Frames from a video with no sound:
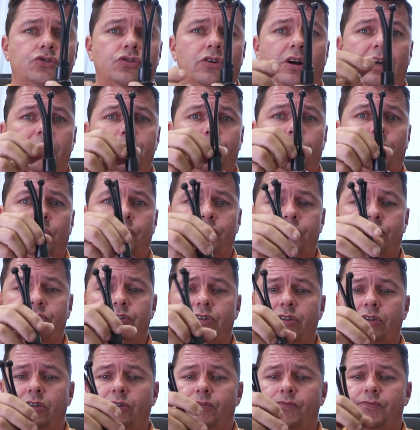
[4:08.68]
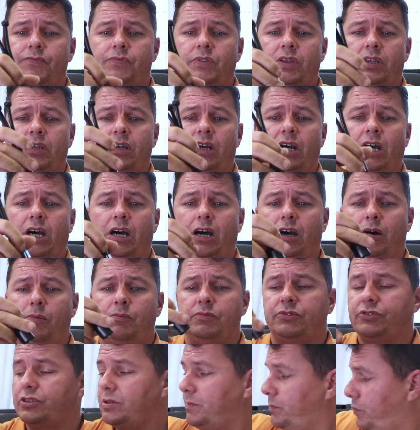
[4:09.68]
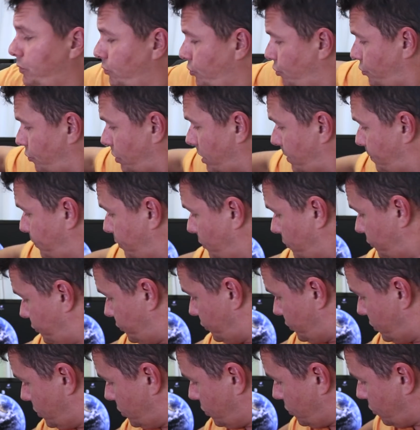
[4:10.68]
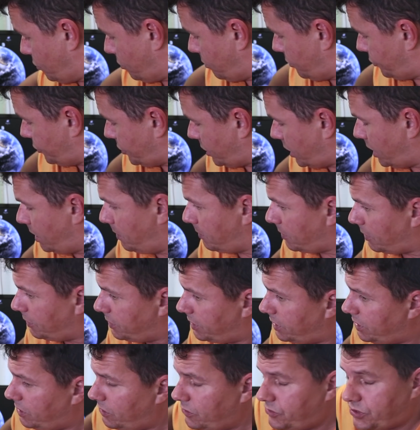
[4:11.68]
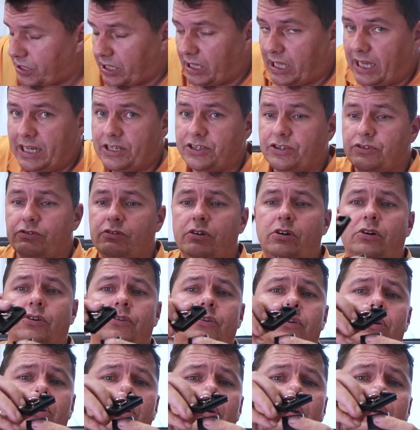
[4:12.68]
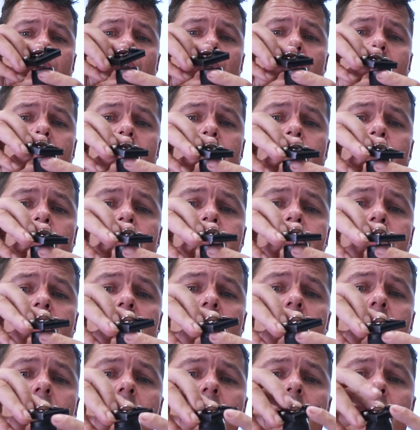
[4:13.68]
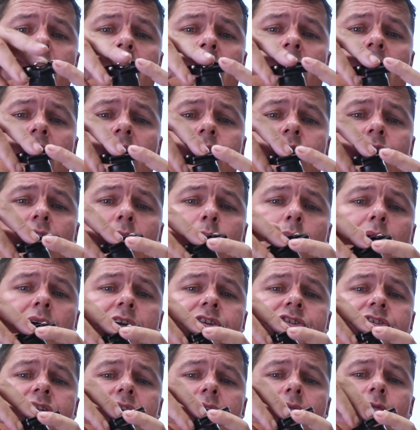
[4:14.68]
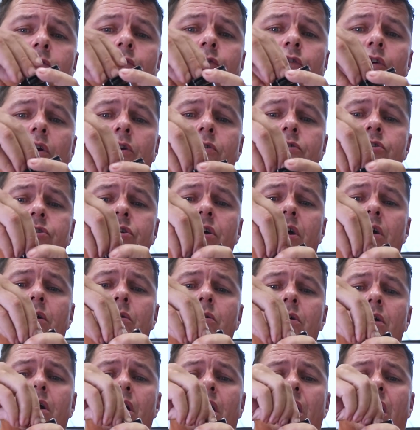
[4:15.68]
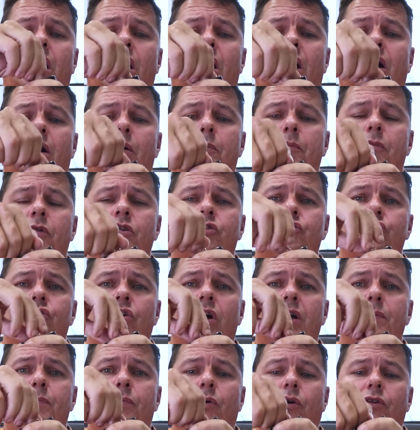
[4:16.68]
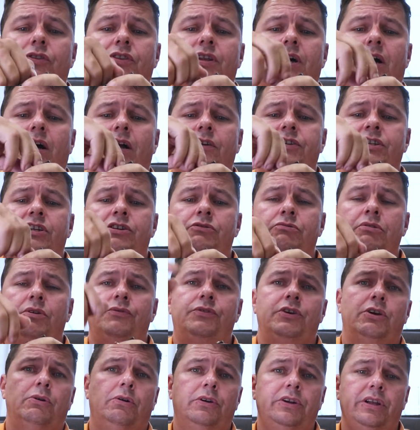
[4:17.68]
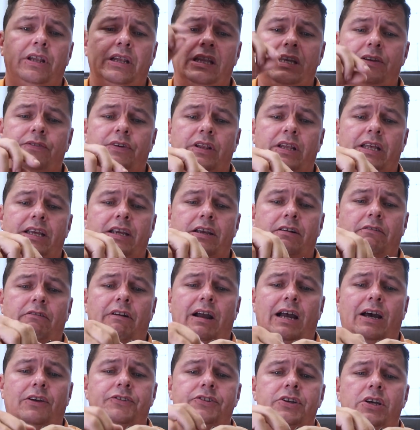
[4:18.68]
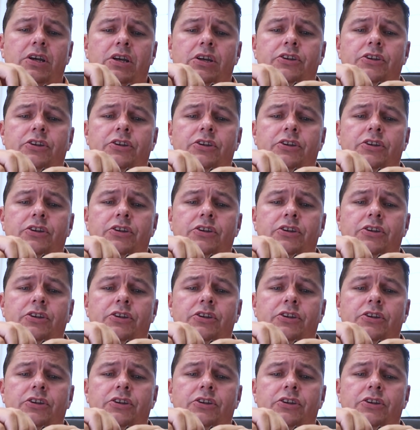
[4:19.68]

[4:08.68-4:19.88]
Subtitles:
tripods, simple tripods, or as I'm going to use it later on in the video, I've got my Cinephoto tripod that I did a review on. I'll leave a link around